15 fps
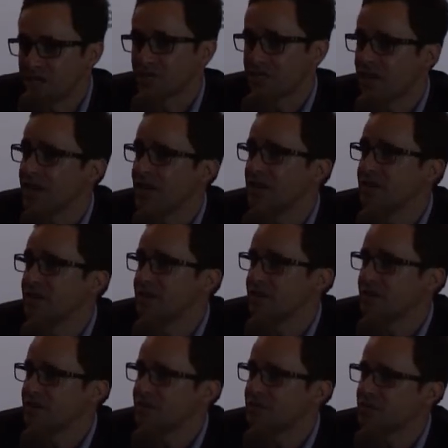very
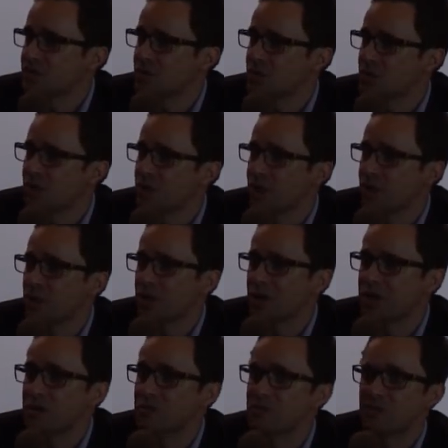innovative. So when
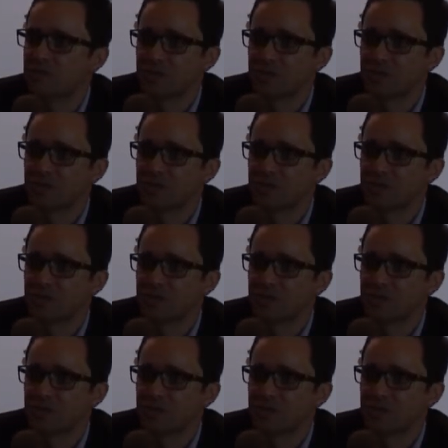it comes to,